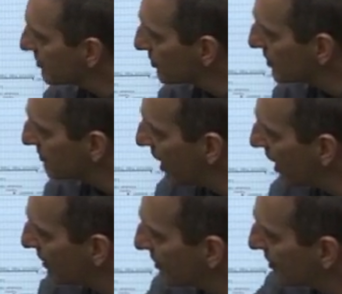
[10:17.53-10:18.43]
We've
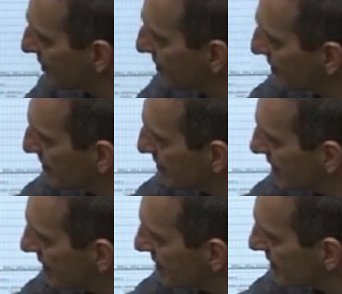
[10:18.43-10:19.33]
got
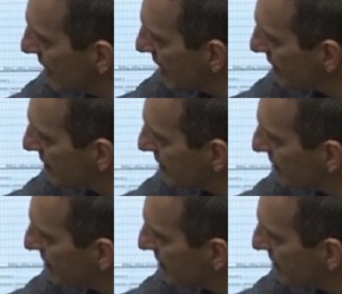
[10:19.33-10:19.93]
things like